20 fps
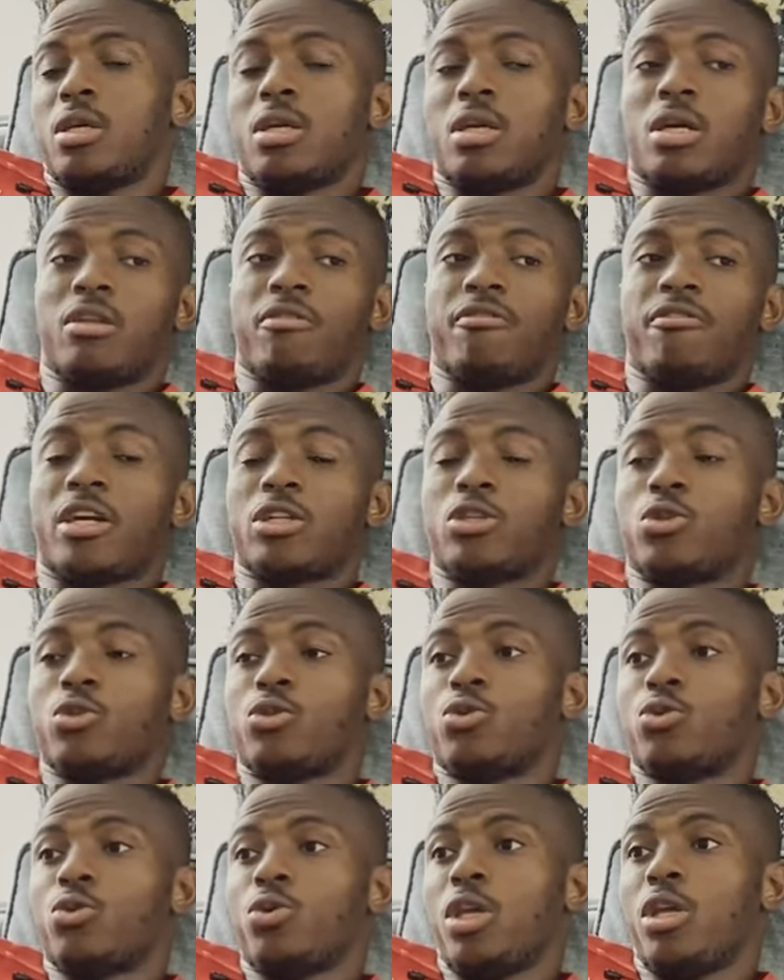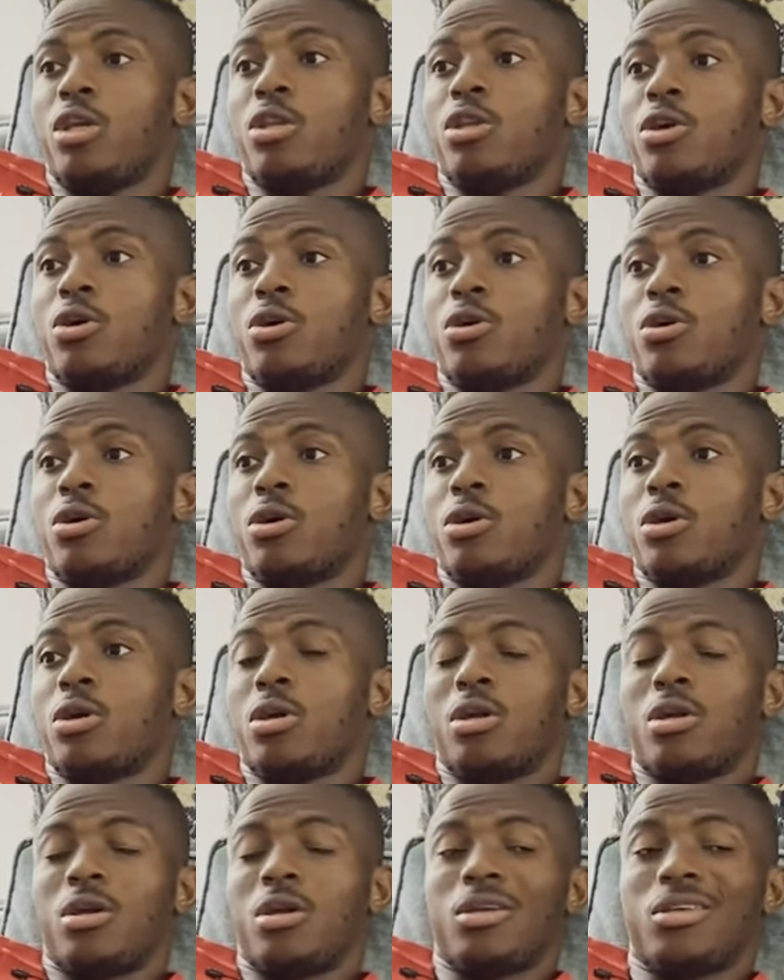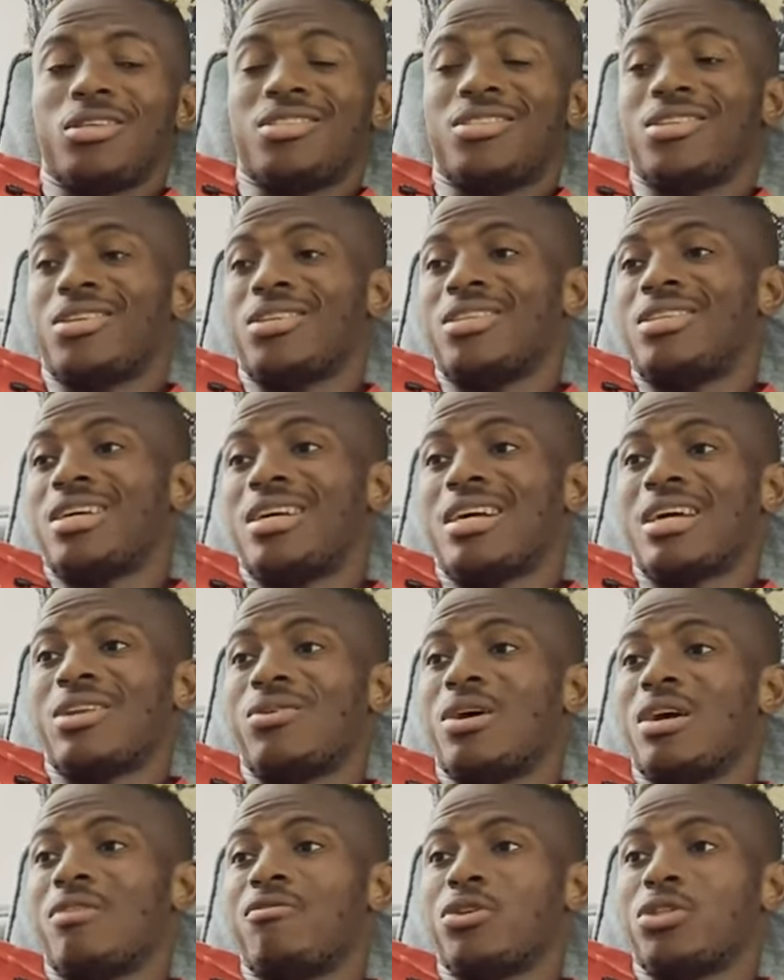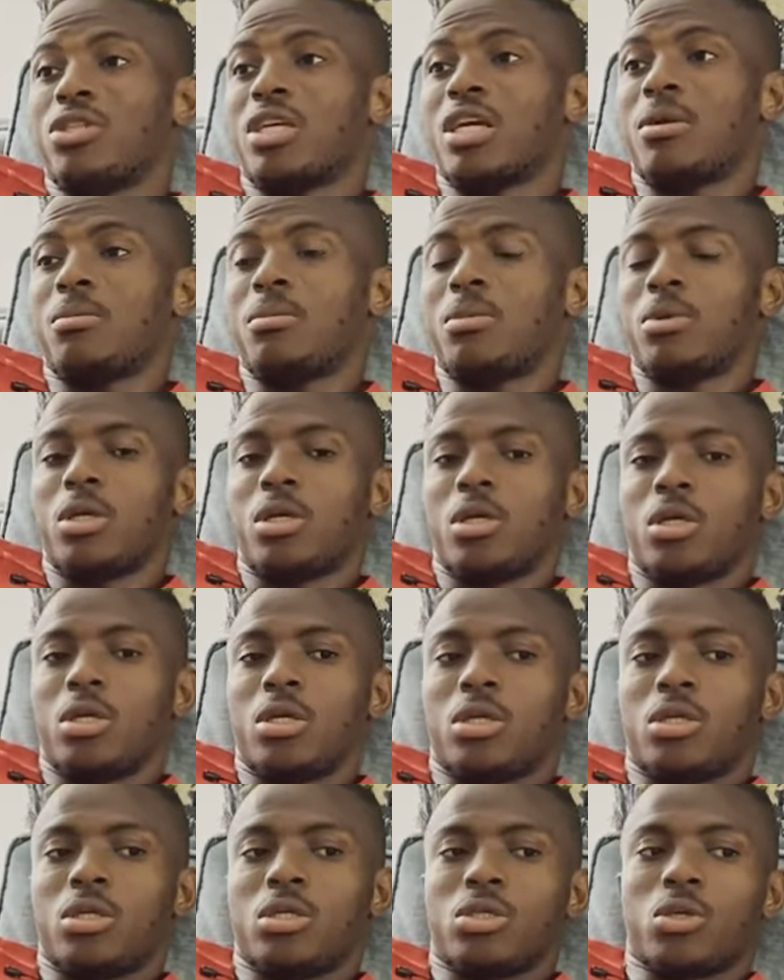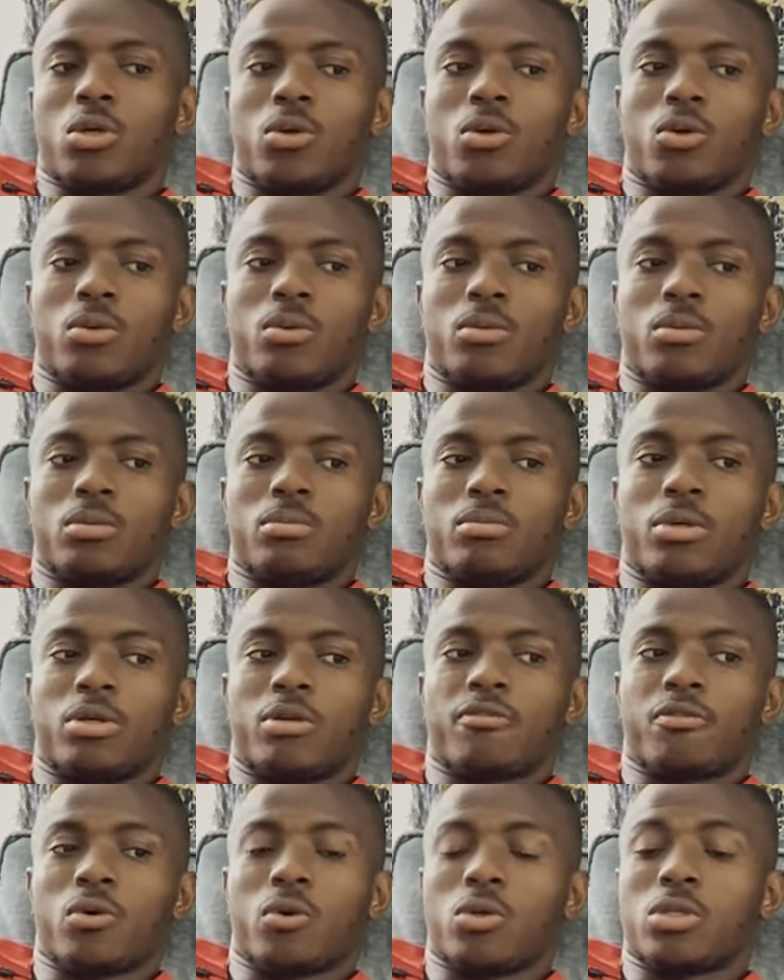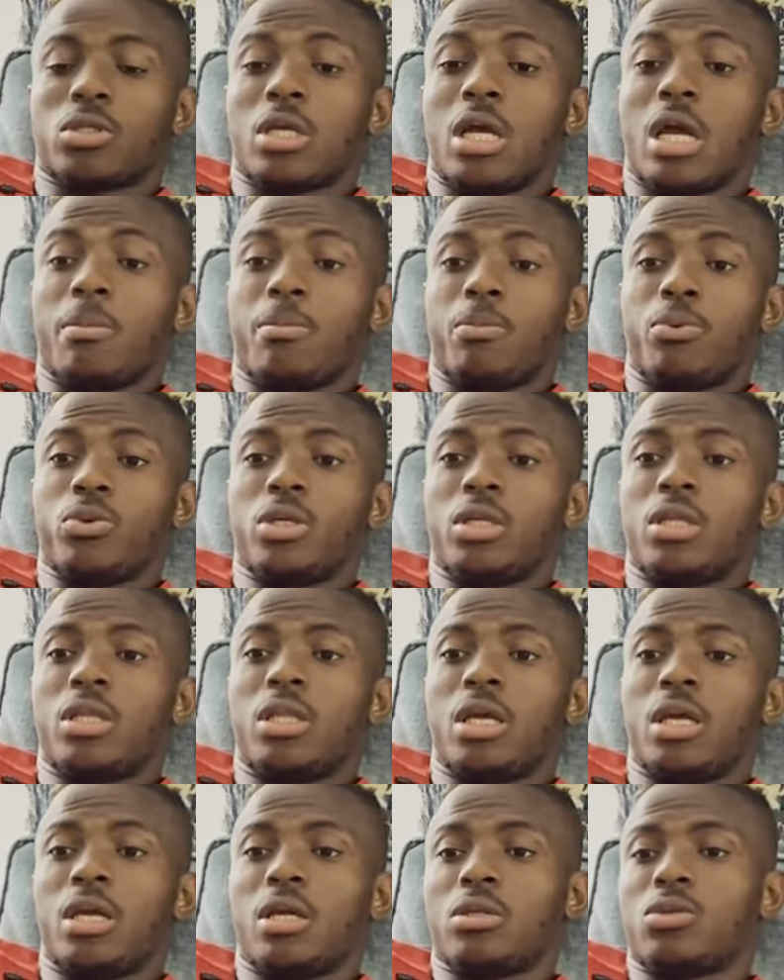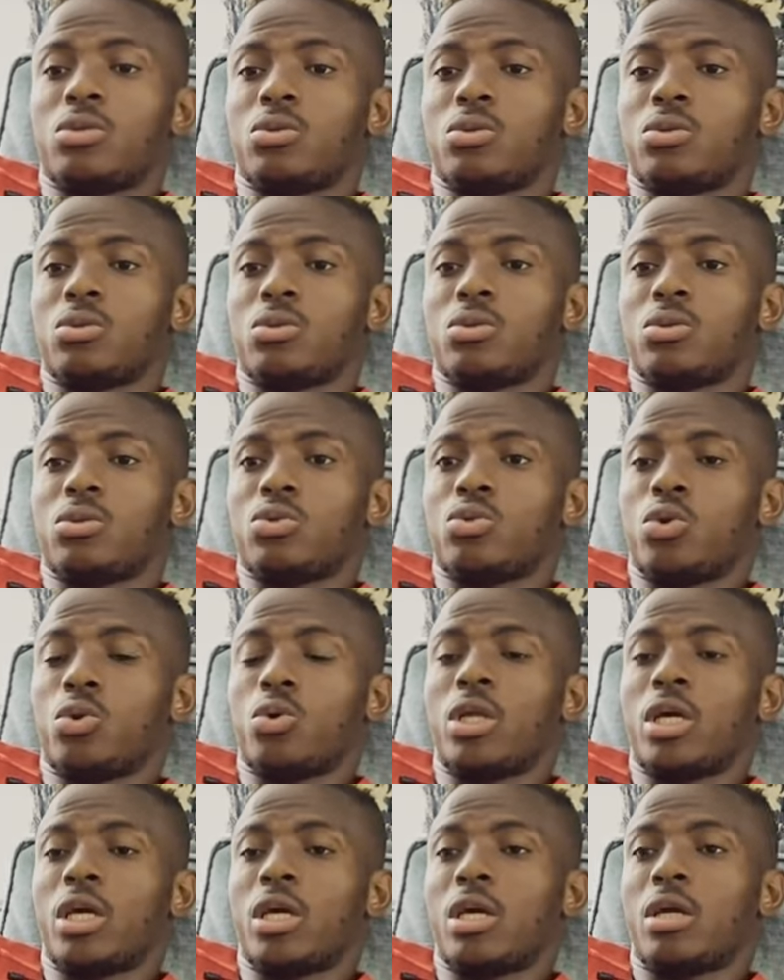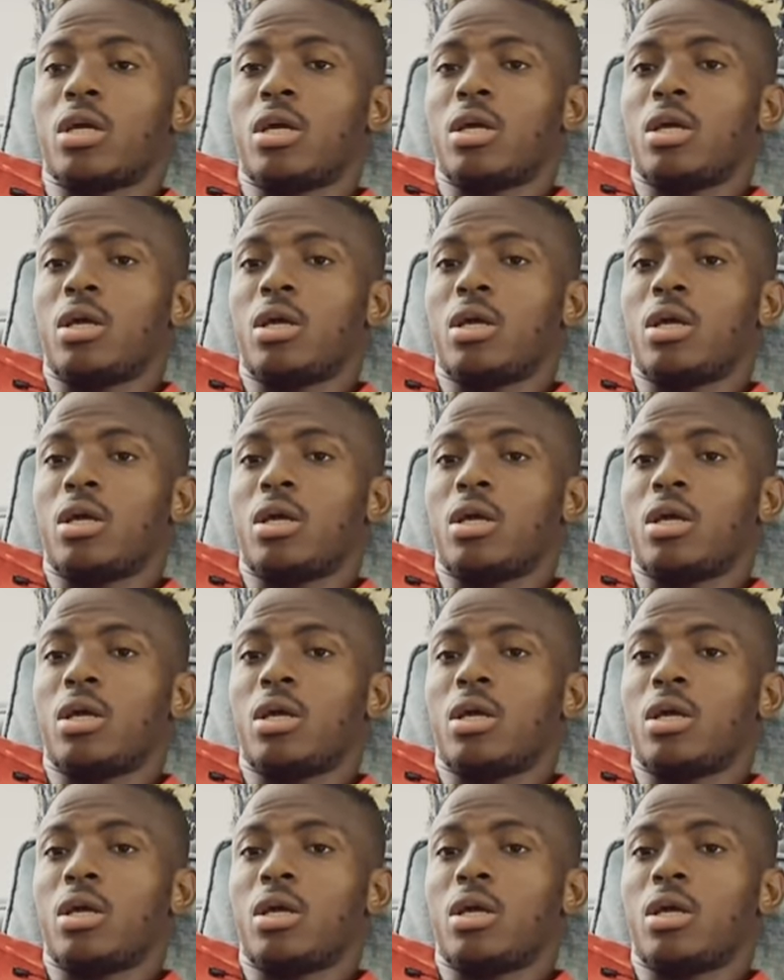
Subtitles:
And if I choose to ignore, it's just that I don't have your time. So, but of course, I put it there to know that